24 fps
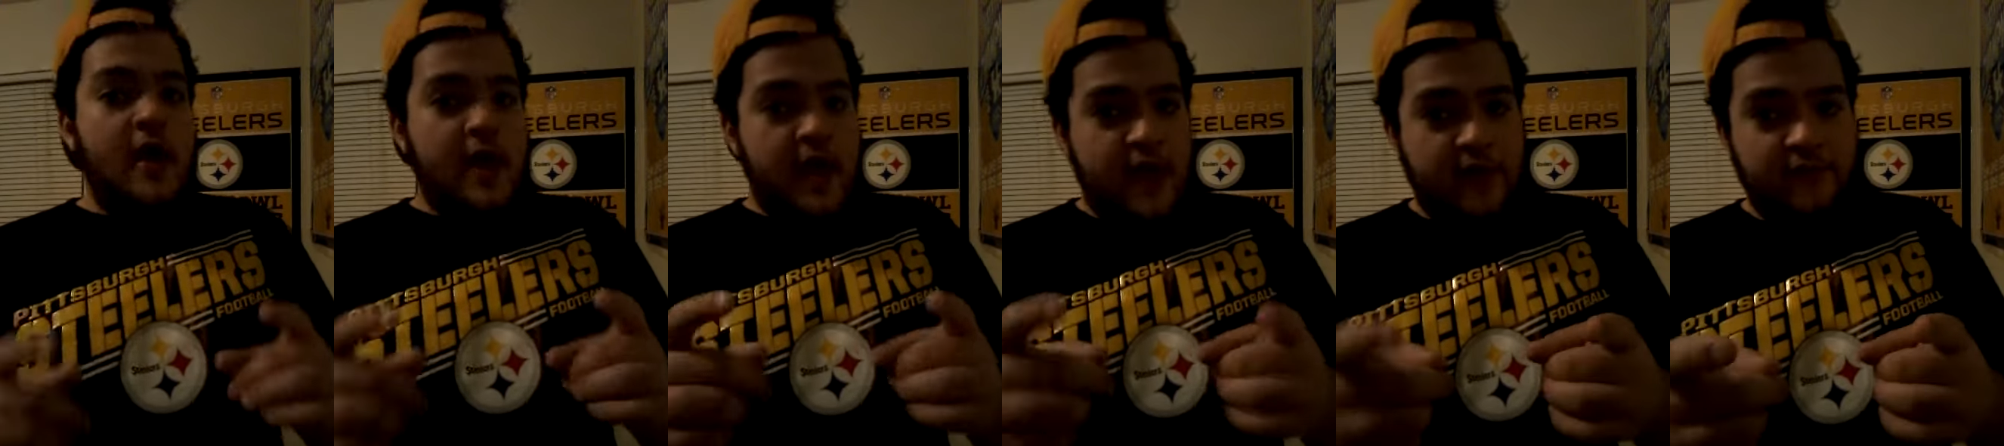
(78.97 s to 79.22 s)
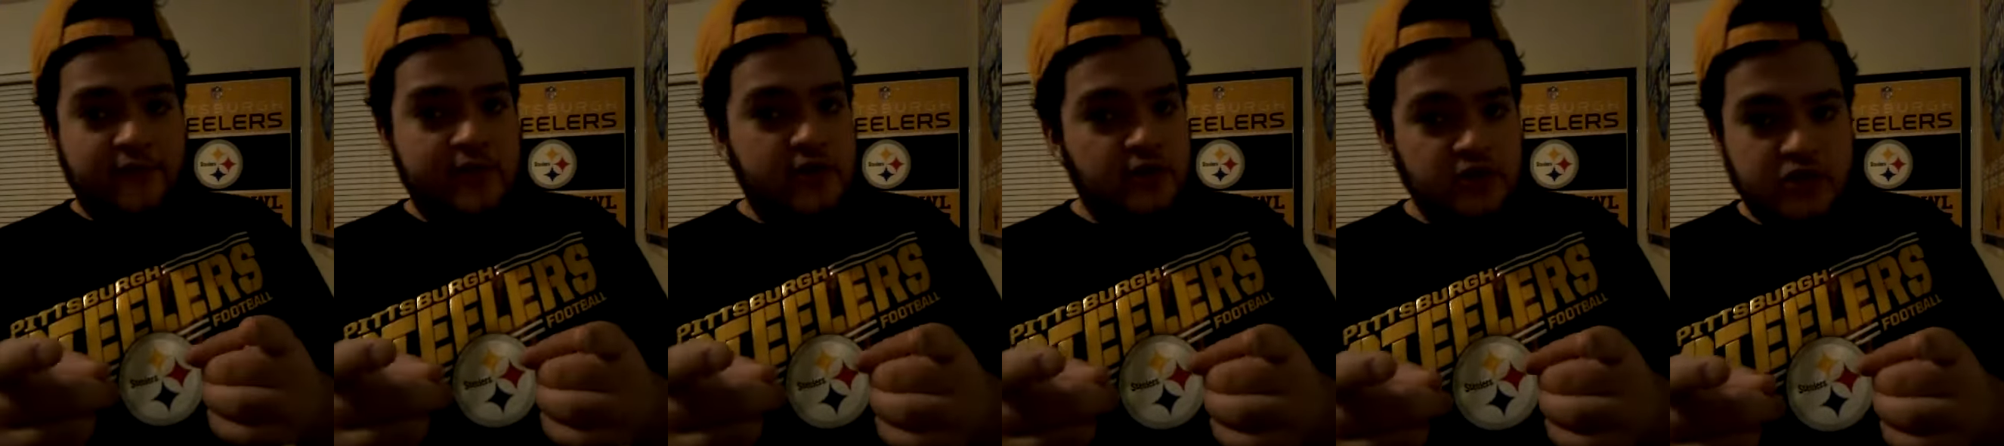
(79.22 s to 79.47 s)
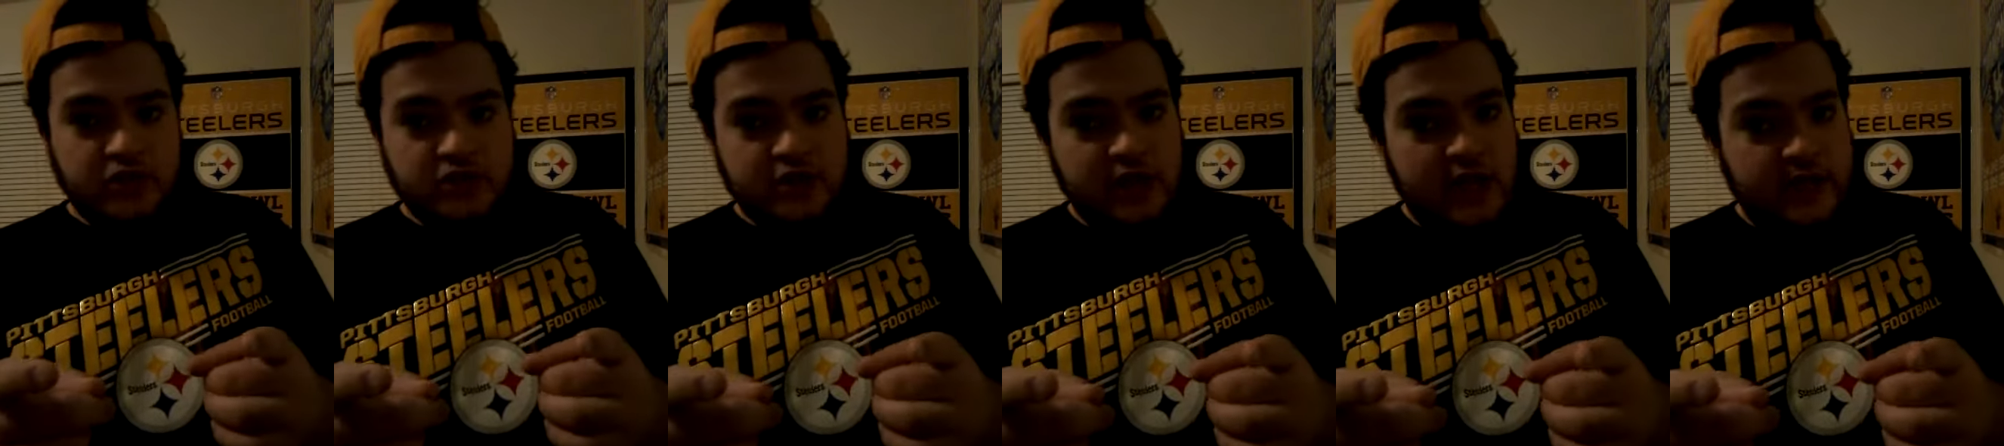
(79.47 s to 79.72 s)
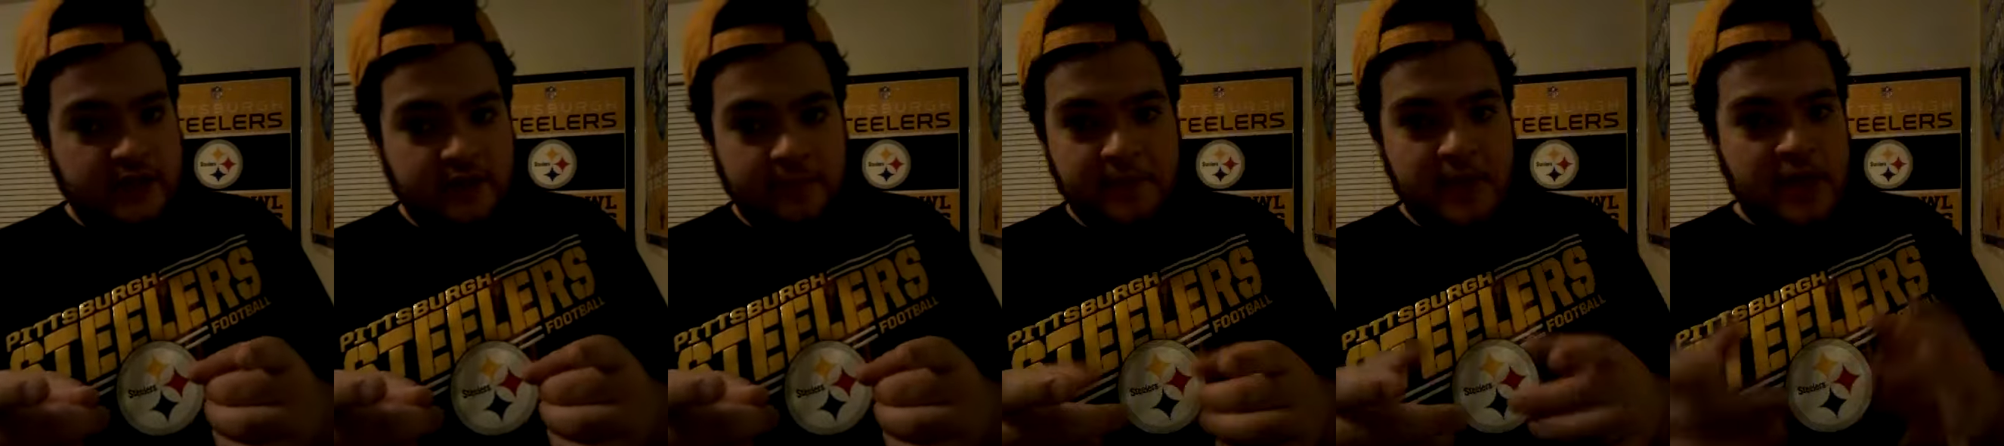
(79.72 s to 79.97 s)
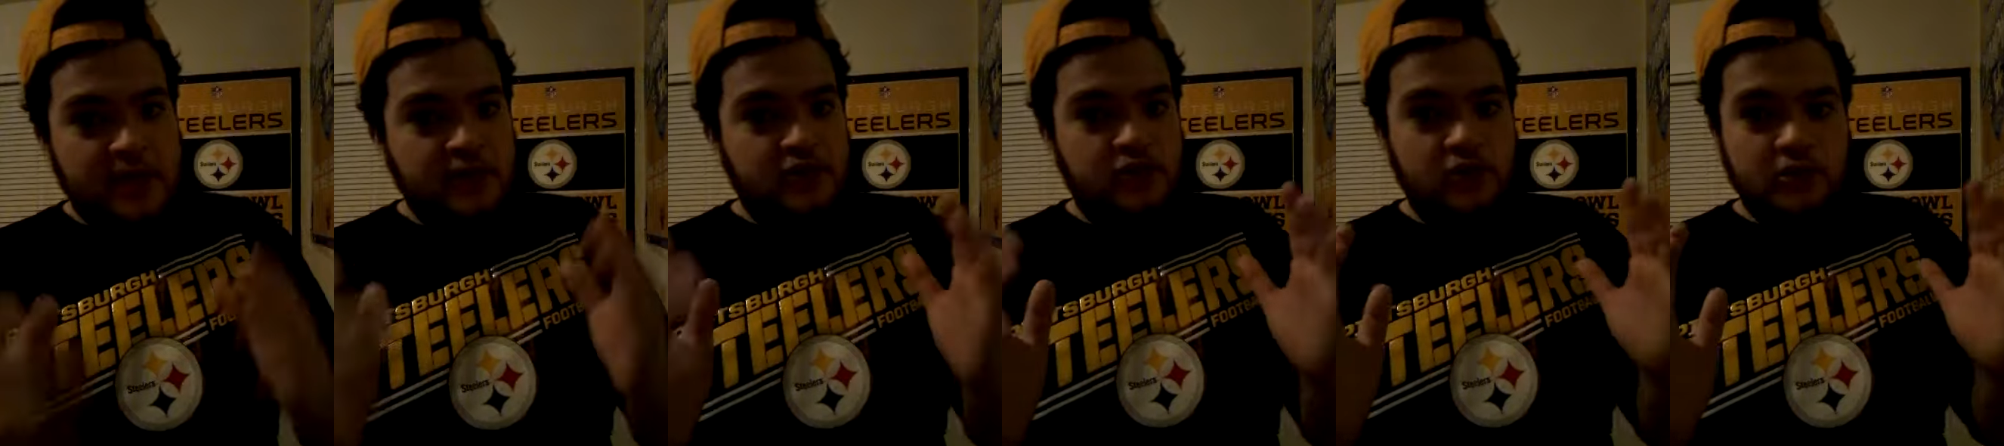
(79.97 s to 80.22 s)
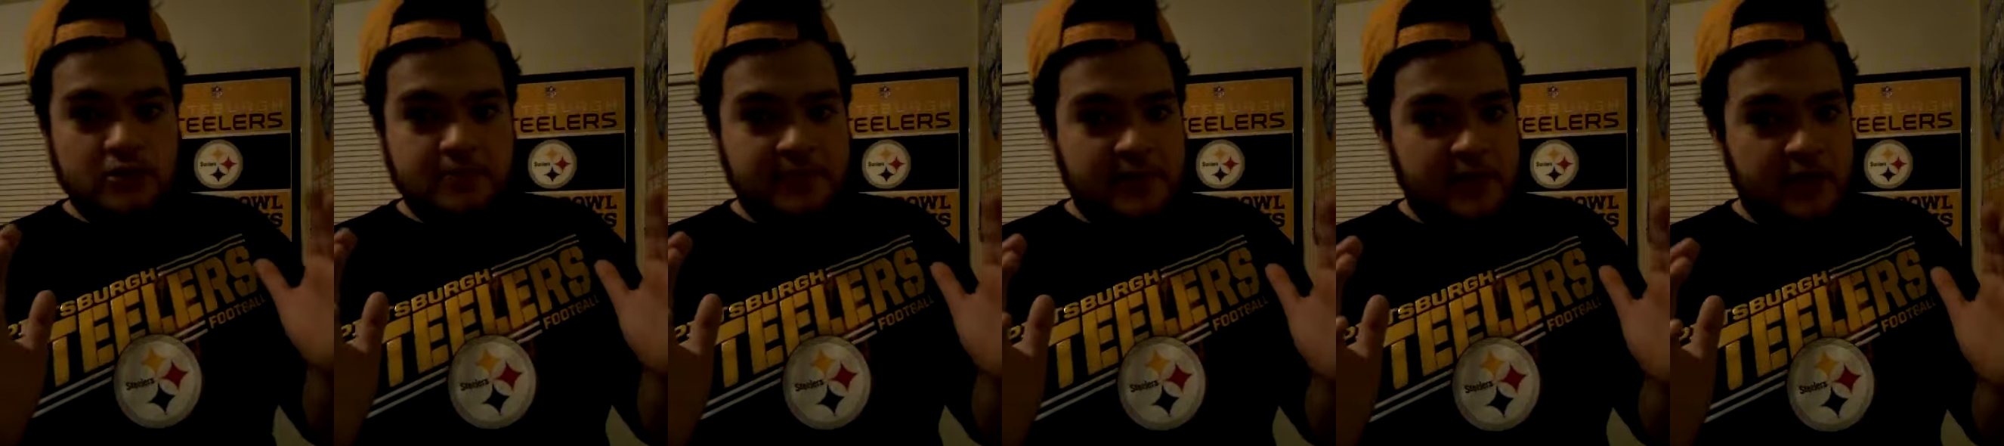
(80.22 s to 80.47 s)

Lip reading: If you just like the Patriots